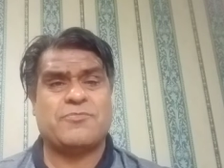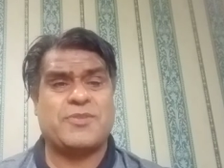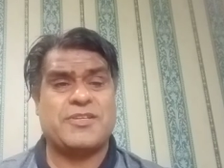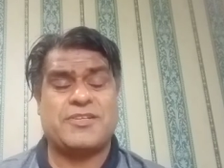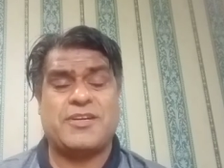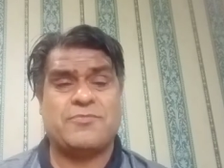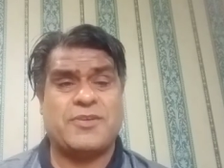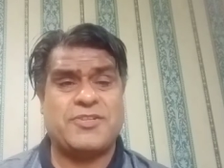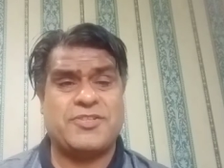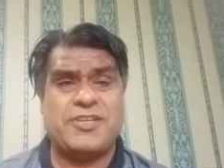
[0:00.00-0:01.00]
president.
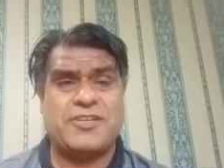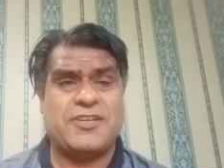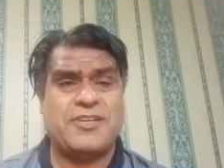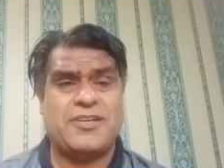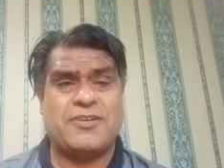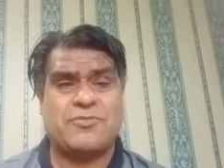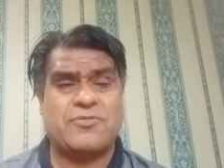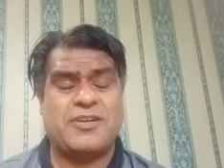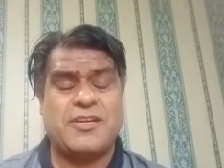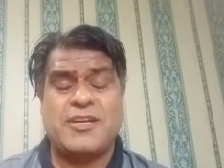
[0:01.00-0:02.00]
But she clearly
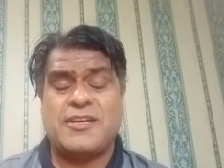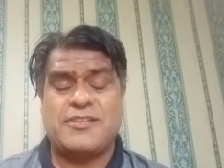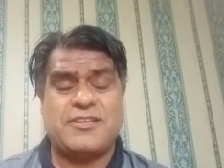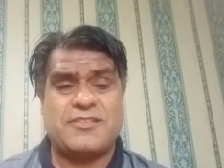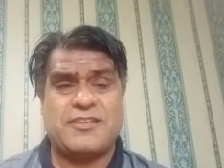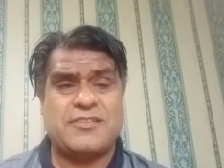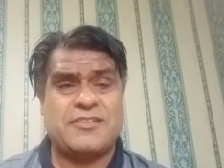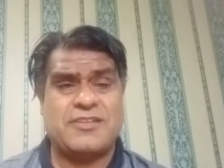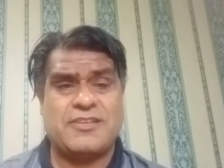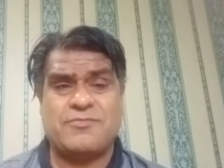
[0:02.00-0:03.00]
told this is
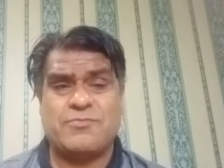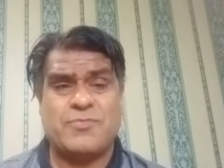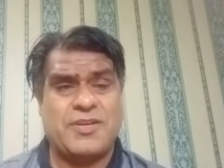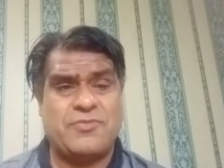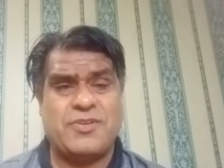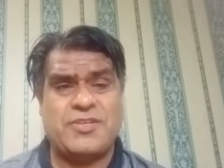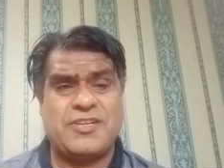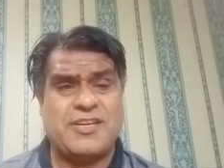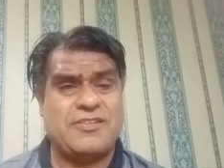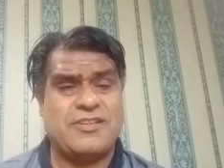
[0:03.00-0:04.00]
uh, my wish
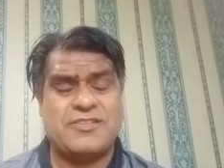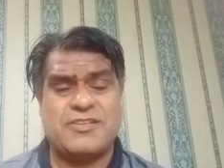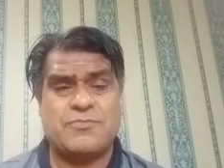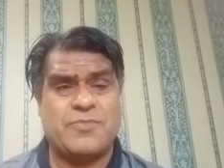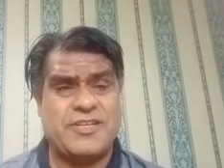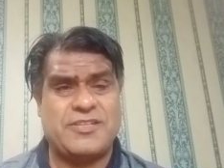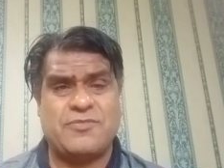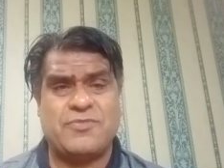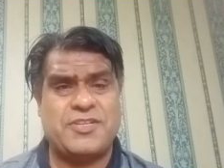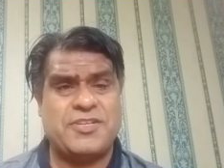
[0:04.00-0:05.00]
and this is
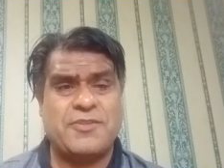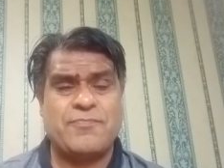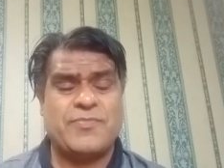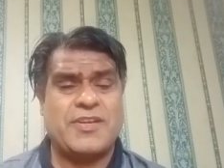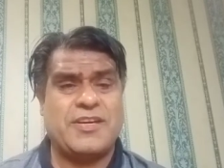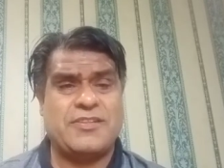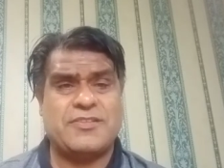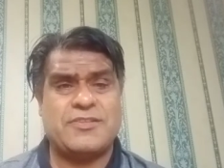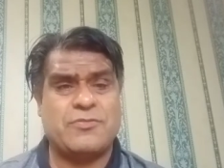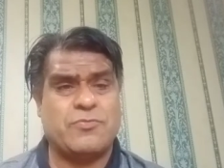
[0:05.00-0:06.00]
Biden wish and
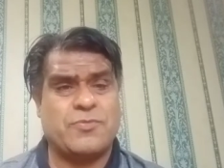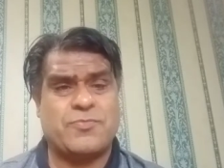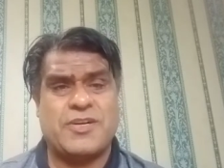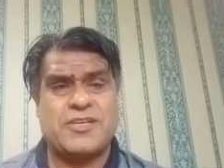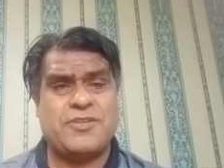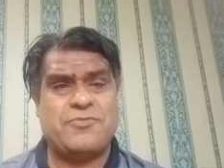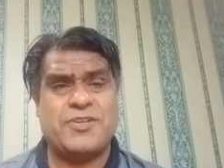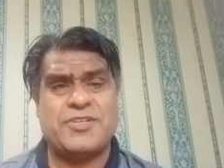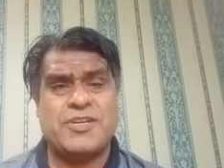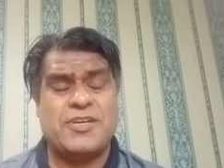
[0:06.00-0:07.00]
this is our party
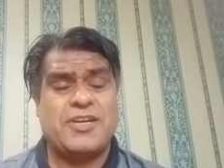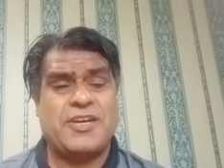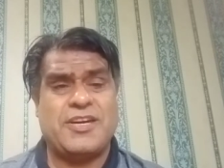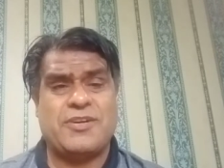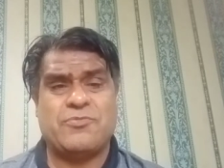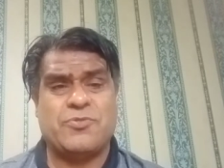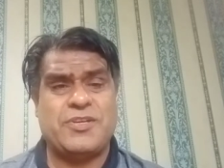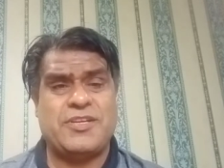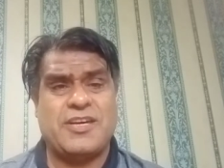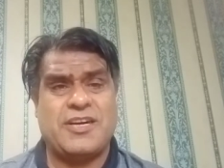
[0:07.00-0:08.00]
wish and
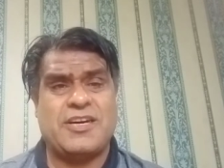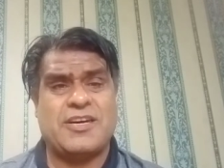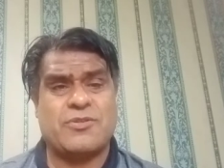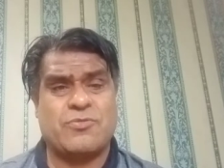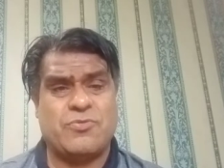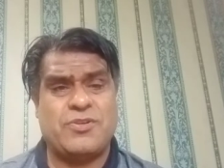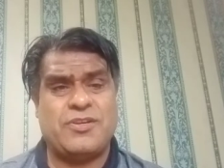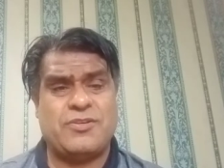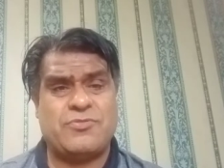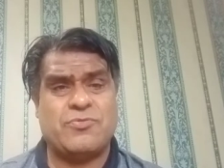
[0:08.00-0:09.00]
we are
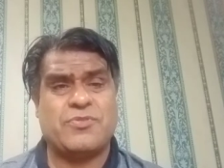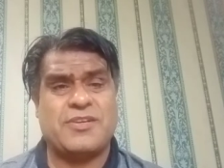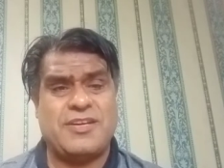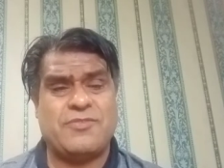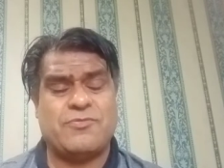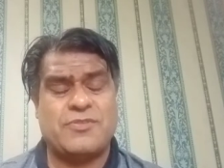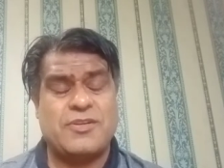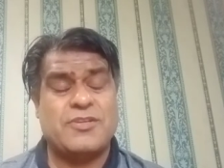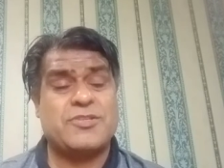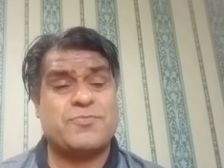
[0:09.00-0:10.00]
going to give
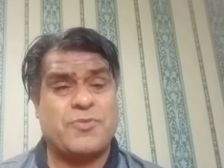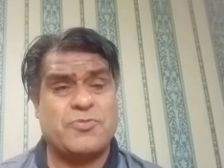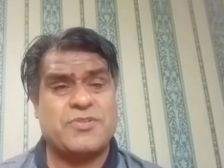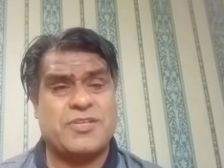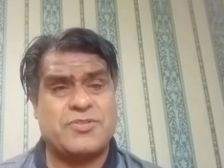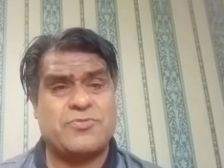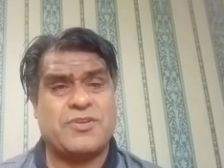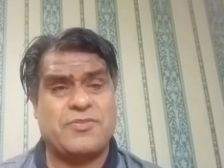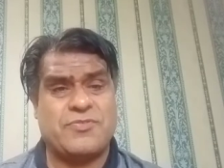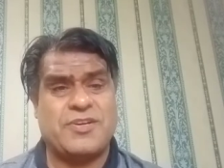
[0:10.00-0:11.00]
spouses to
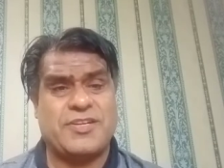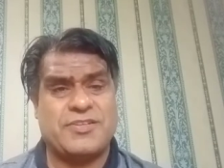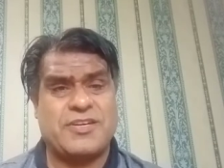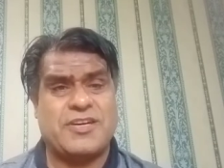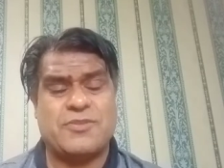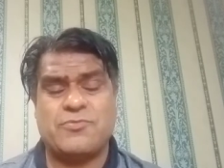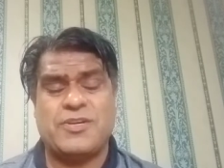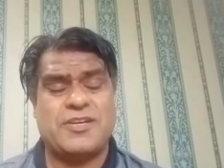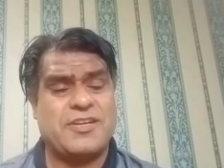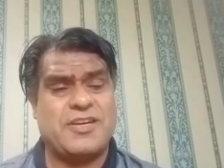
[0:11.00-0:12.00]
give green card.
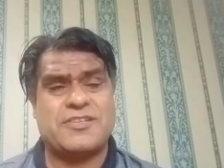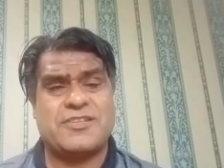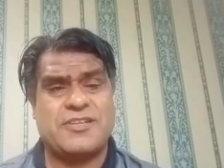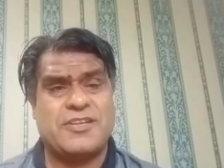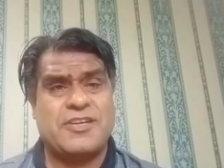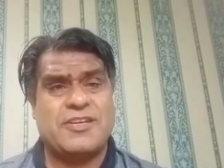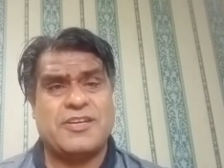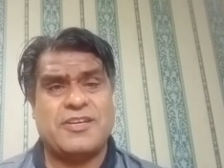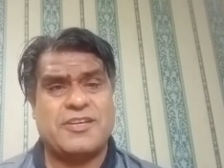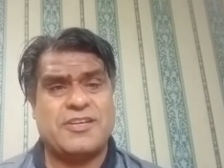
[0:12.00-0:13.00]
We are not uh,
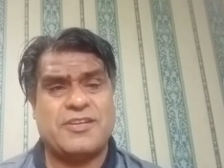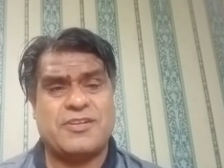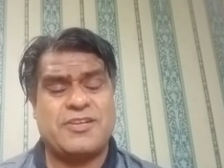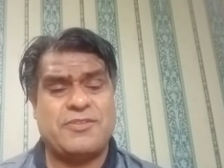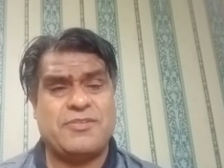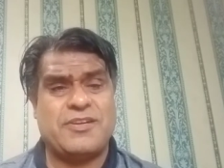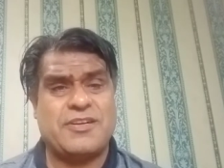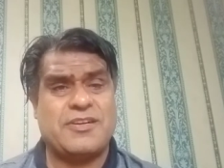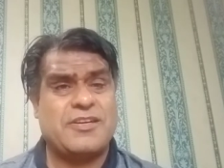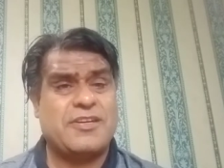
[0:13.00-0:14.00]
uh, giving uh,